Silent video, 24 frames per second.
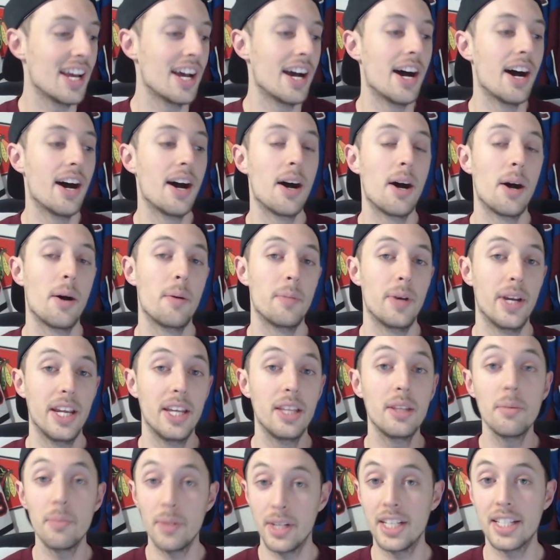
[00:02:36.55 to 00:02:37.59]
Um, in
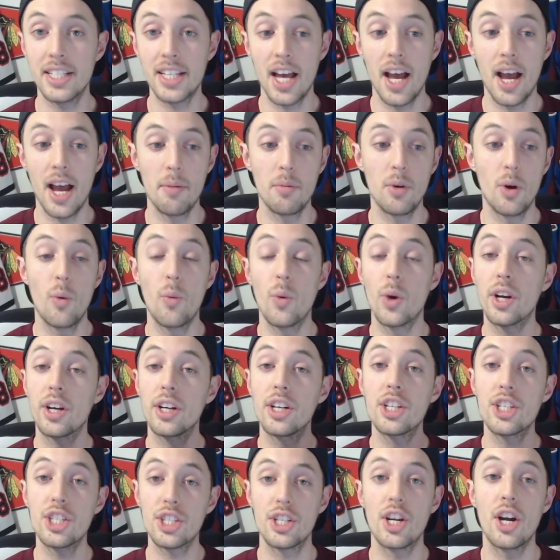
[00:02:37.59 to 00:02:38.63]
the meantime, we're
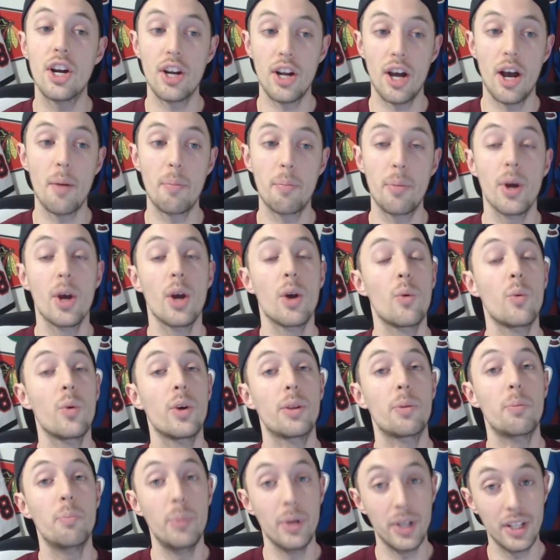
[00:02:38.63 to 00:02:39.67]
gonna start up
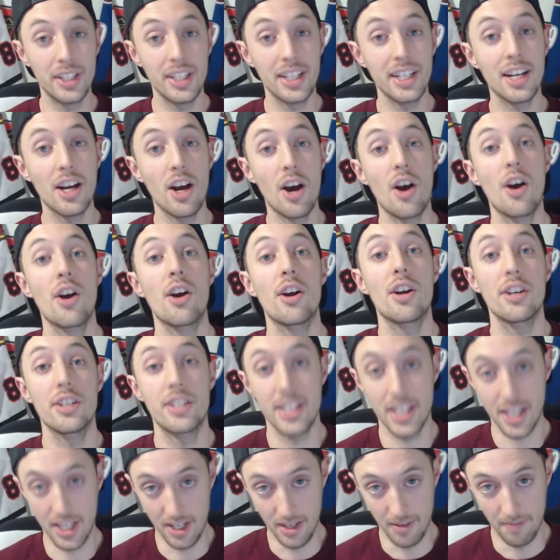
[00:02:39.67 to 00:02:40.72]
with building our
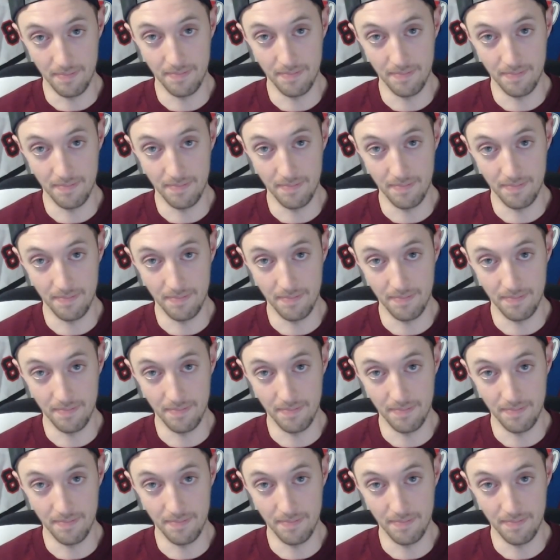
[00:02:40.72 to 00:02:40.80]
team.